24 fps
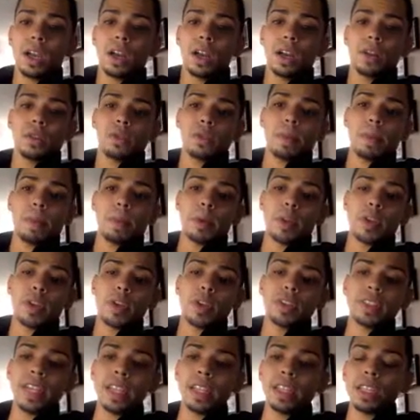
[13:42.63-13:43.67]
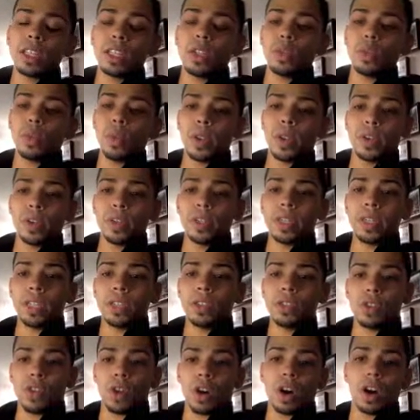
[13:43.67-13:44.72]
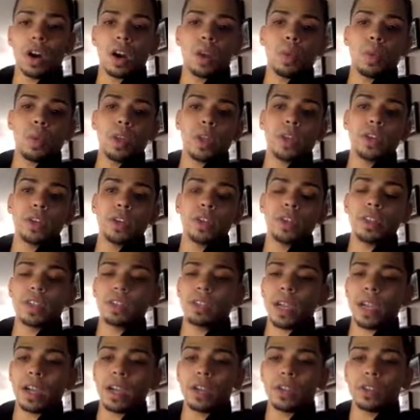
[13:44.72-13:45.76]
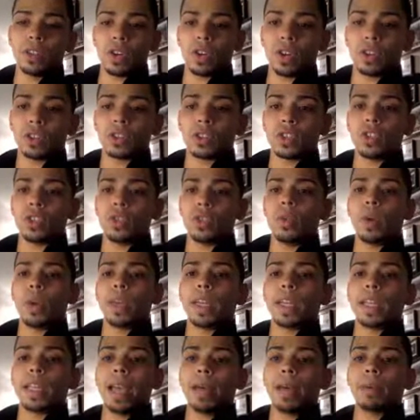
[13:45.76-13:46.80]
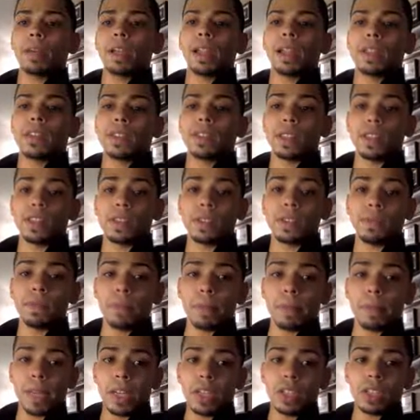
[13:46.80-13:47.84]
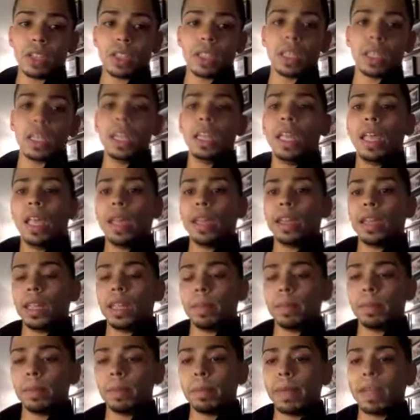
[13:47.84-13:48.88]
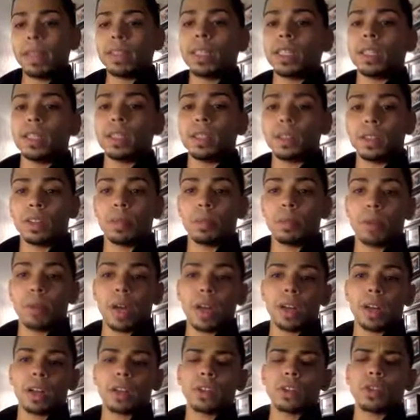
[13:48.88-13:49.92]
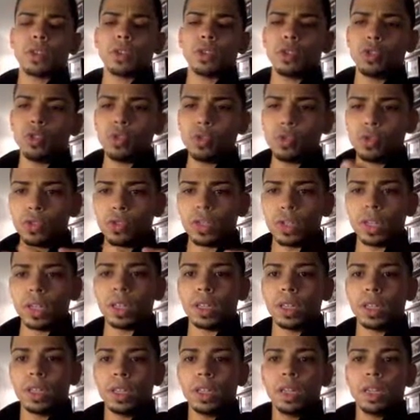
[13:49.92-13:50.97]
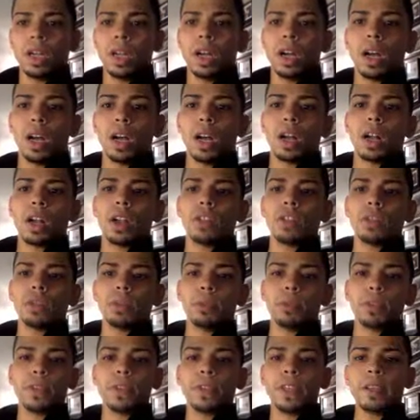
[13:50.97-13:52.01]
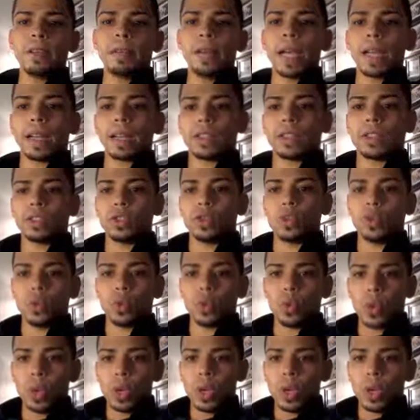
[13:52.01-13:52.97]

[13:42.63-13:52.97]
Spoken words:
Remember, they're telling you what their needs are, what their desires are. So you want to capitalize on this information and implement it into the product. So use the customer's feedback to